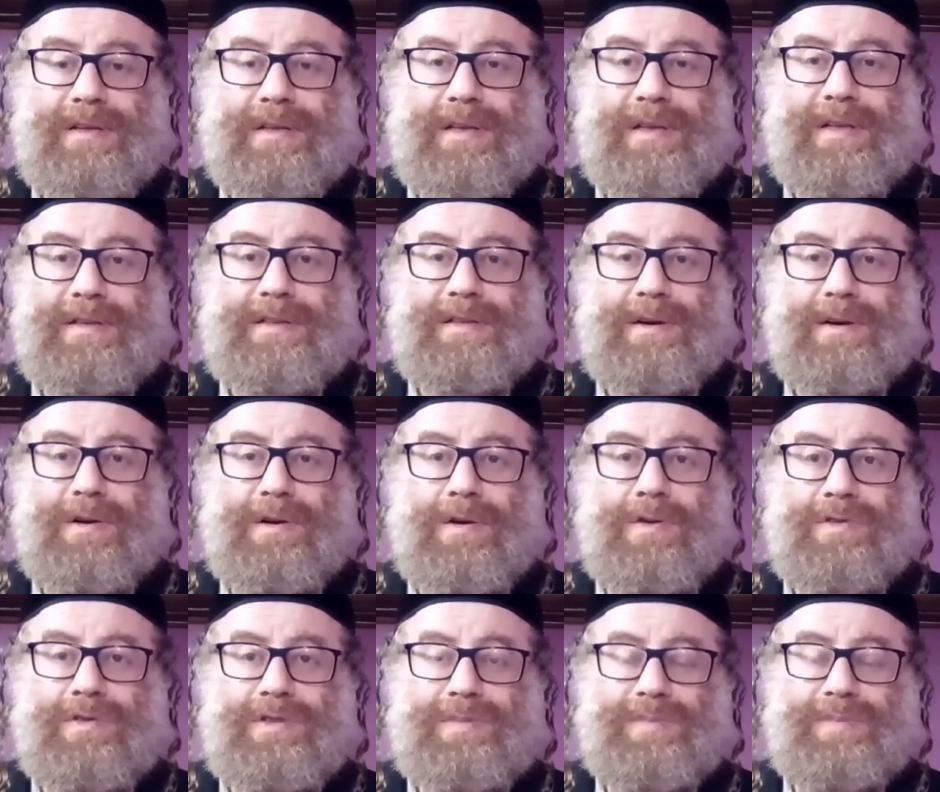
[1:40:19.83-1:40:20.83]
that
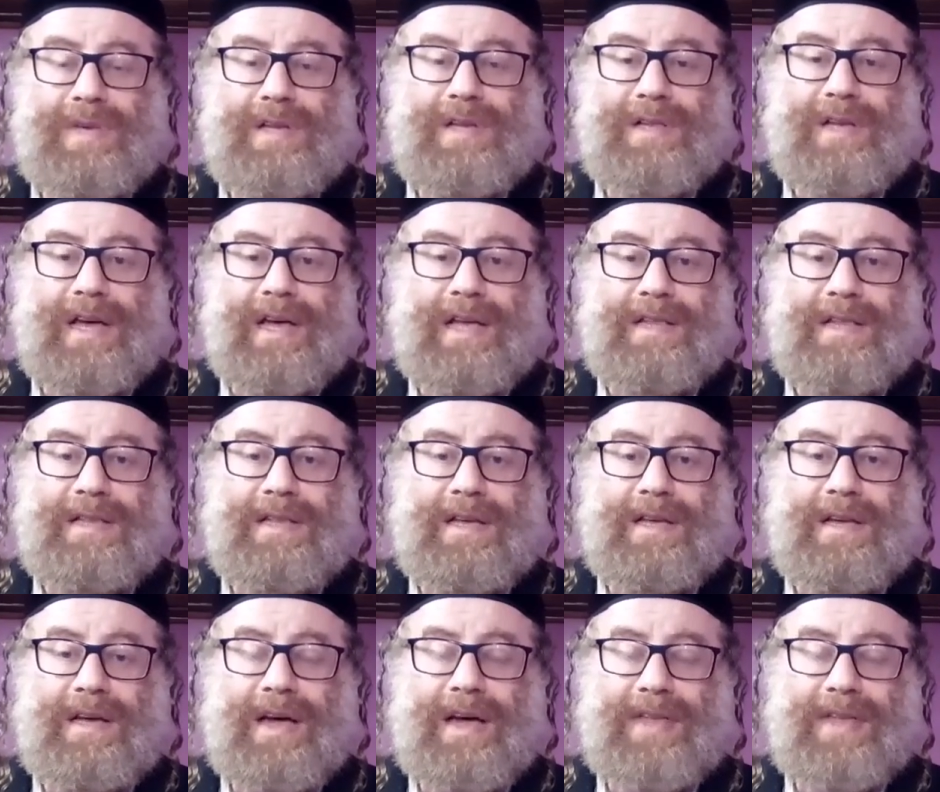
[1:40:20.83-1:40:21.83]
oatmeal and
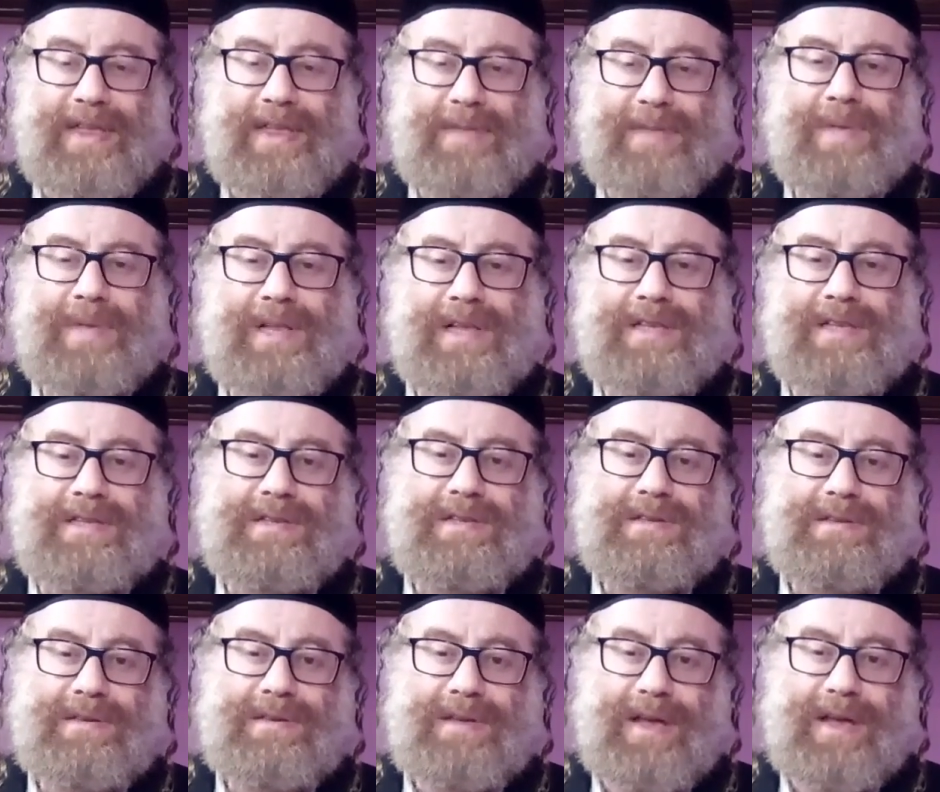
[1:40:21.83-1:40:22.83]
uh, I think millet.
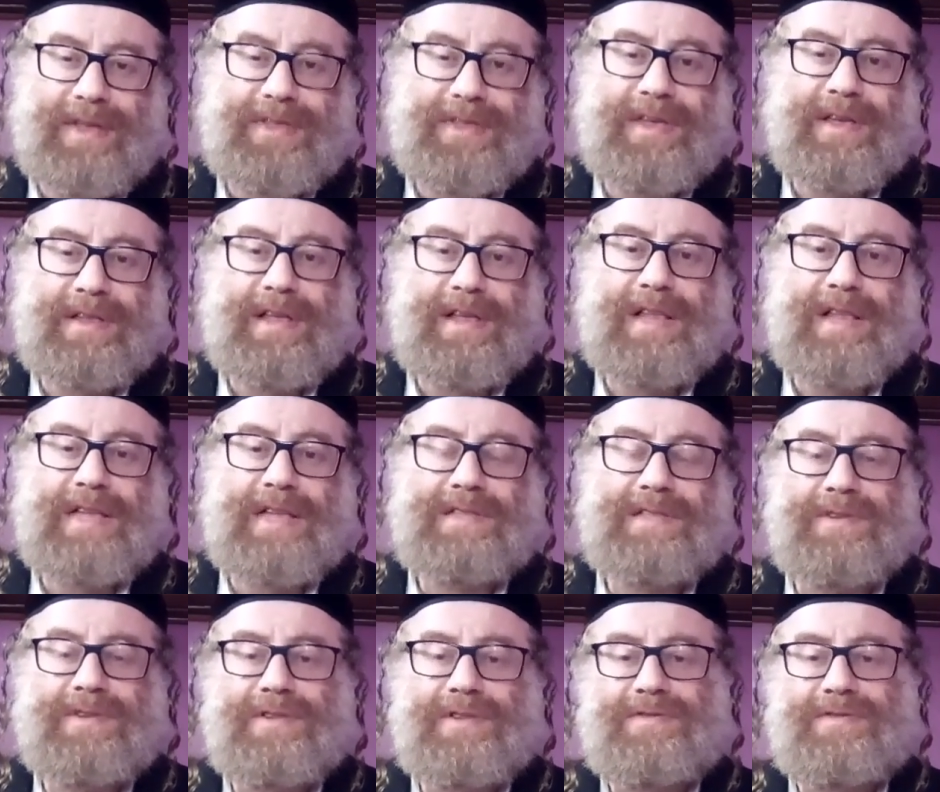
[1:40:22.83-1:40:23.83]
I think that
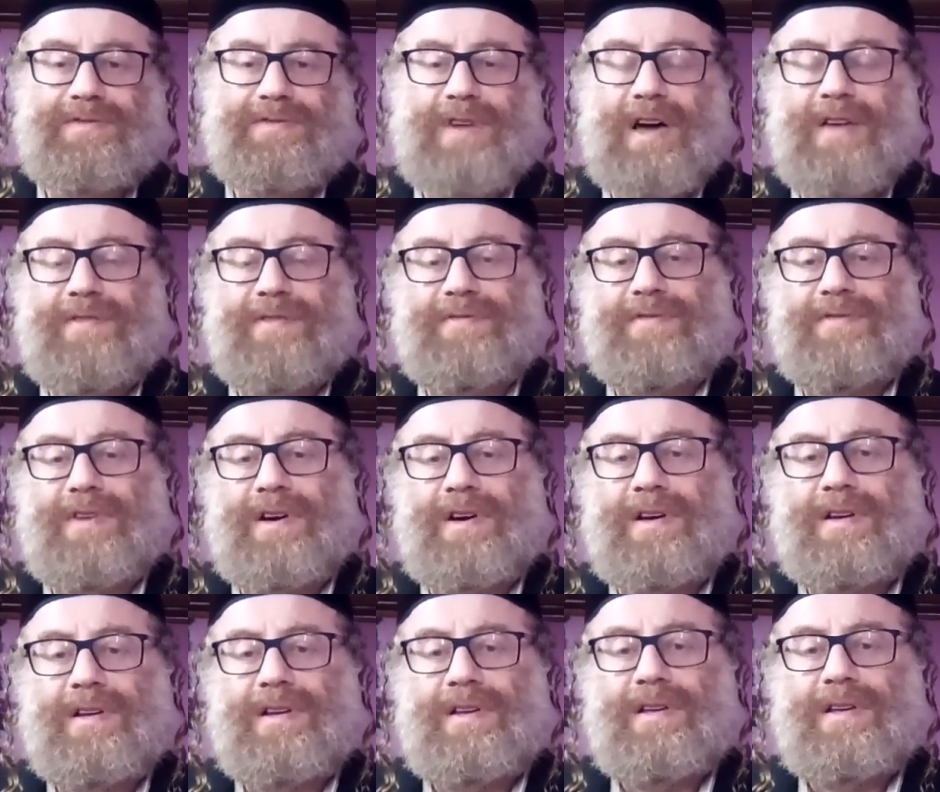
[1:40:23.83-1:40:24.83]
that's what five
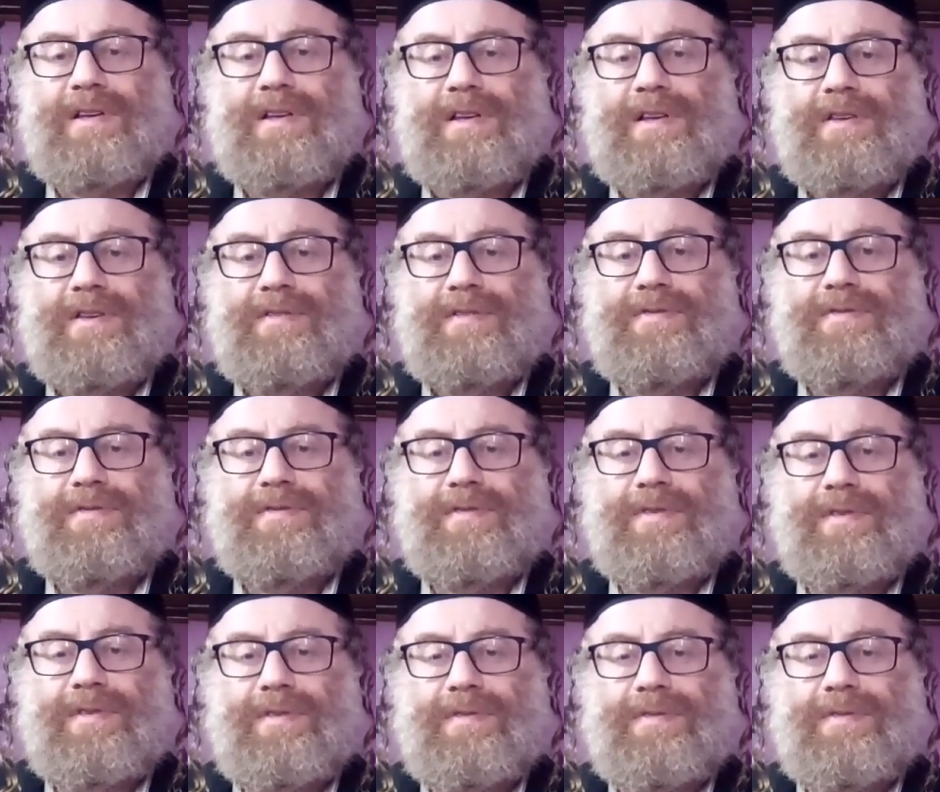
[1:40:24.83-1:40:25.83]
uh,
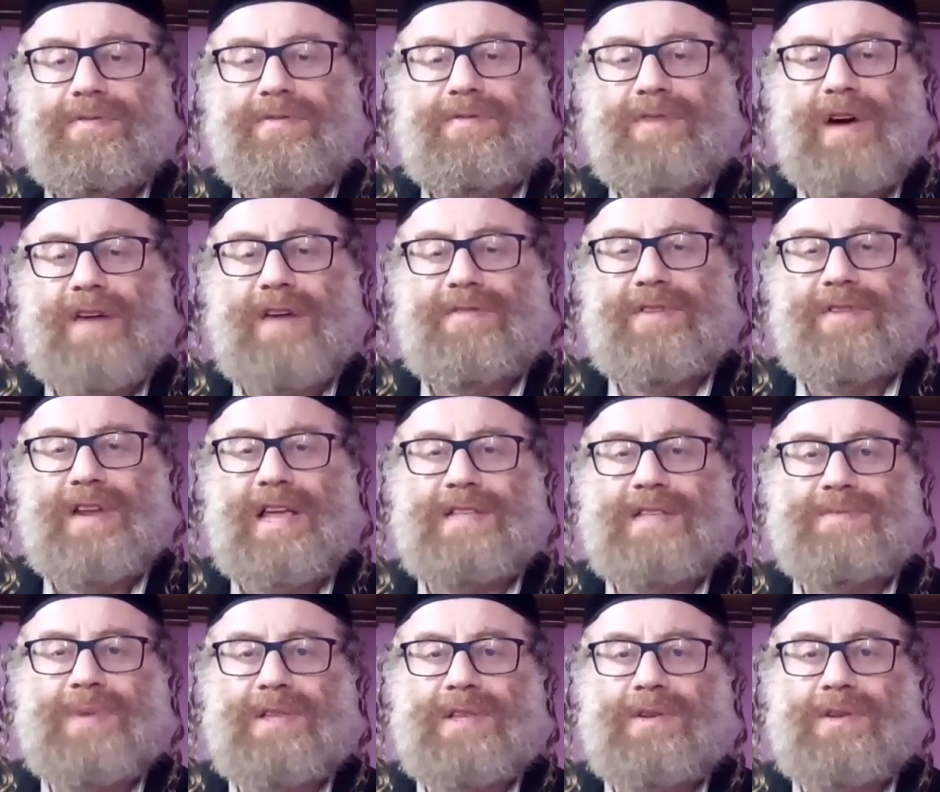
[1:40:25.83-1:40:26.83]
five
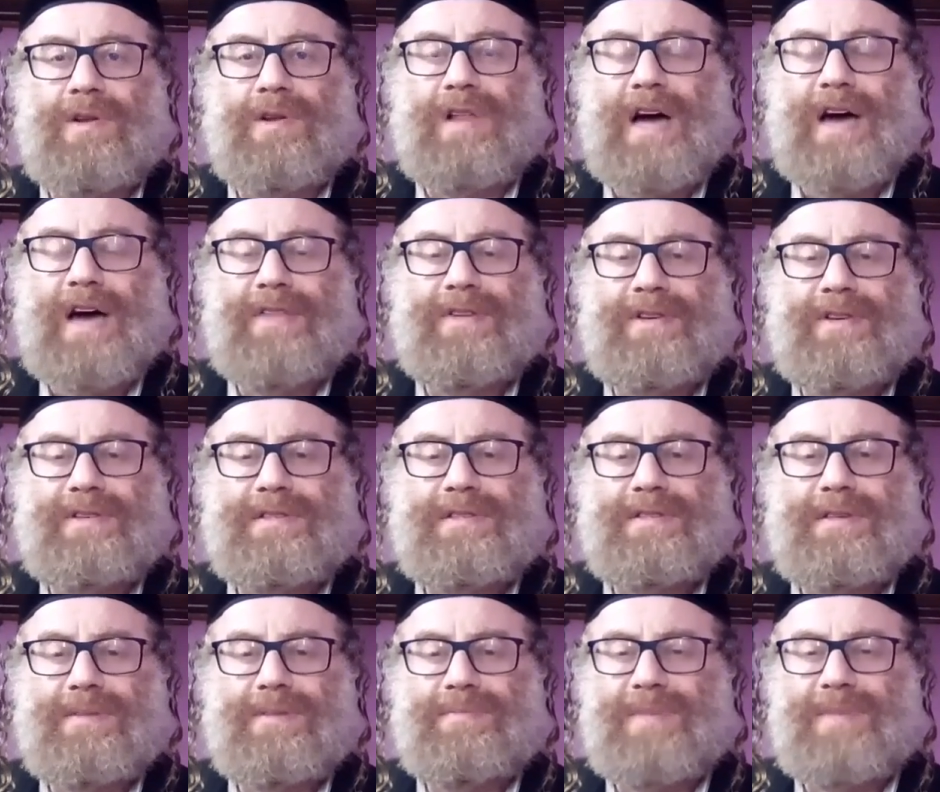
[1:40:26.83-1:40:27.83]
grains. But all
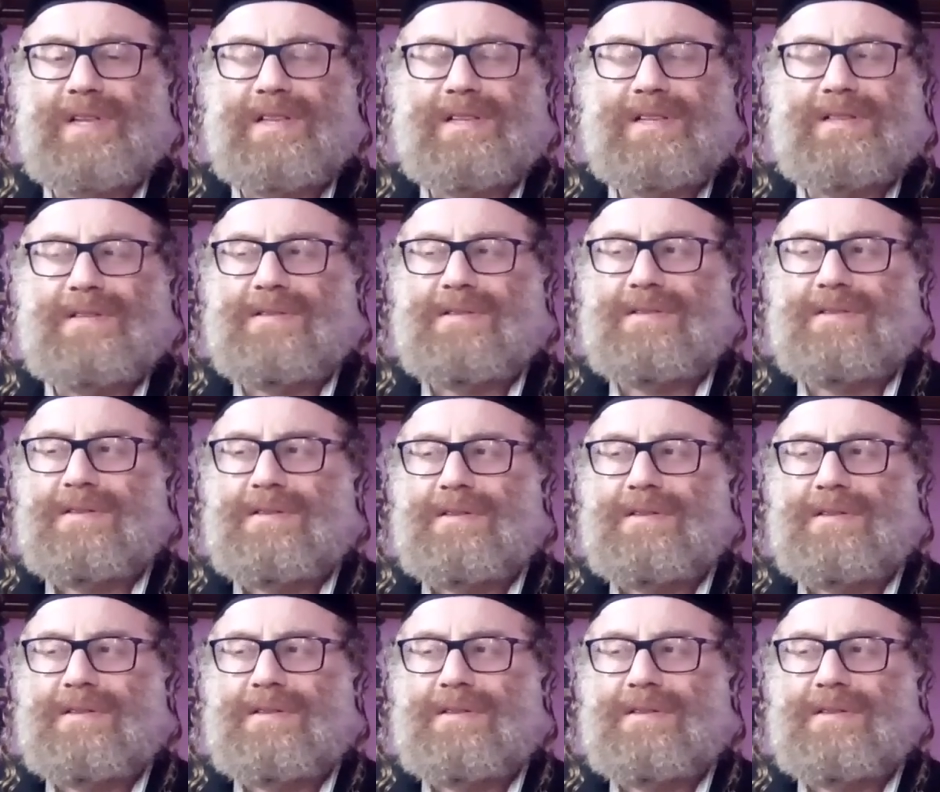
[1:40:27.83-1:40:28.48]
others, millet.